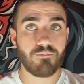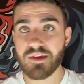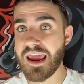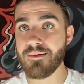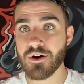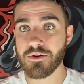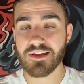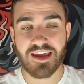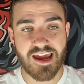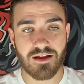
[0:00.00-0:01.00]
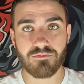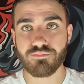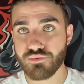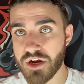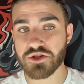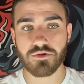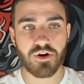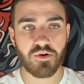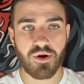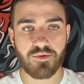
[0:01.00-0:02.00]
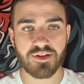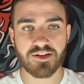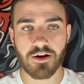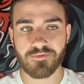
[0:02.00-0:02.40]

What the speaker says: Came out of the gate, pressure right away with his kung